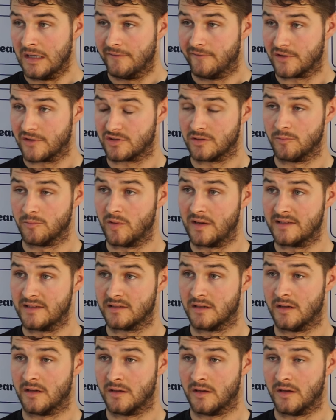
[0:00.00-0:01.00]
for some
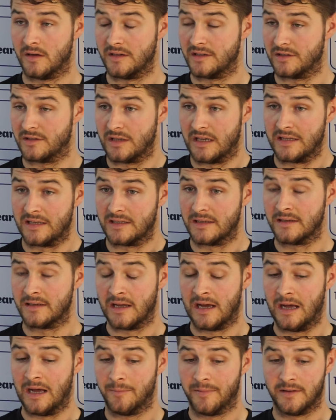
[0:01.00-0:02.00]
reason or not, it didn't
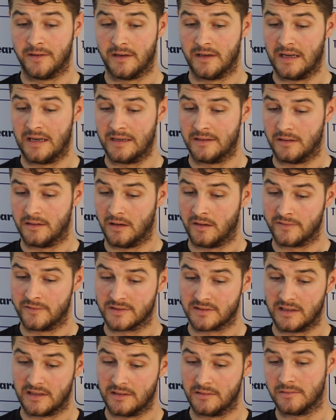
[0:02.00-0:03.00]
happen. And then,
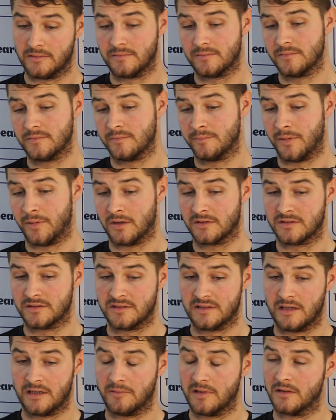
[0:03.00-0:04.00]
obviously,
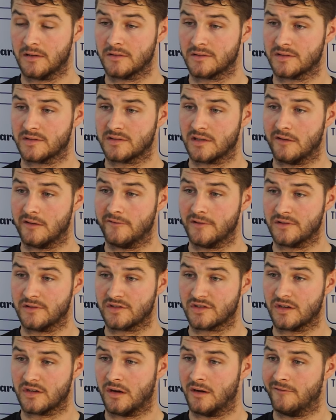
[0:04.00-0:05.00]
Boxing Day, we go to Salford and
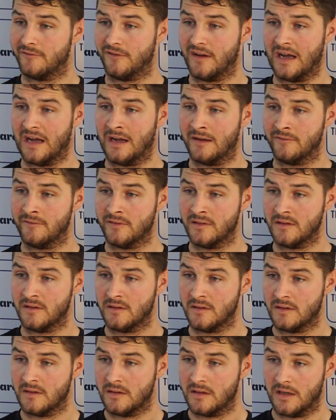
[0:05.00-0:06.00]
score 5,
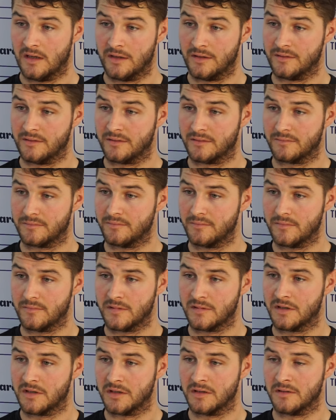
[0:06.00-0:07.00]
and
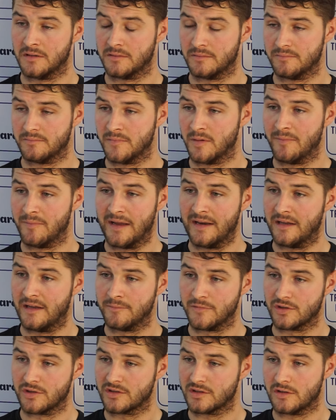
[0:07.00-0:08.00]
the
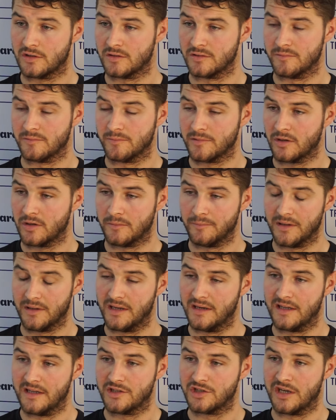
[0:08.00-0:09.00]
momentum just
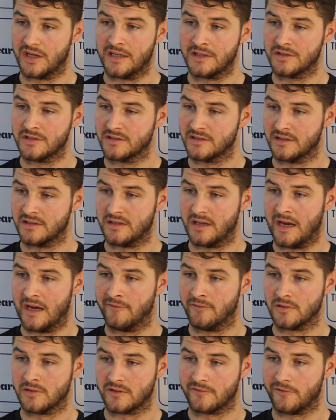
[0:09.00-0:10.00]
completely changes and
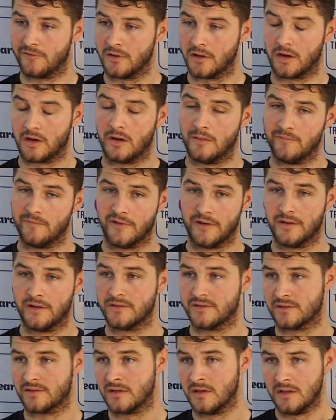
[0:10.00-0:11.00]
everyone's full of
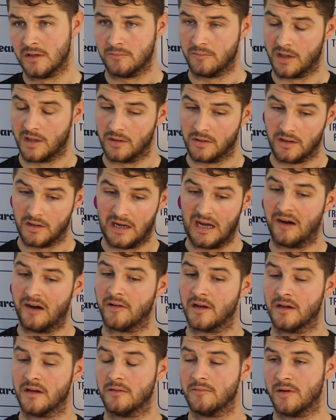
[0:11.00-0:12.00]
confidence. We go to
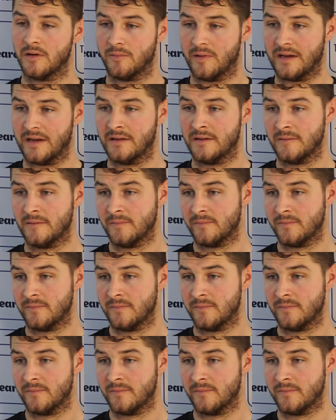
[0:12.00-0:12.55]
Harrogate, we win.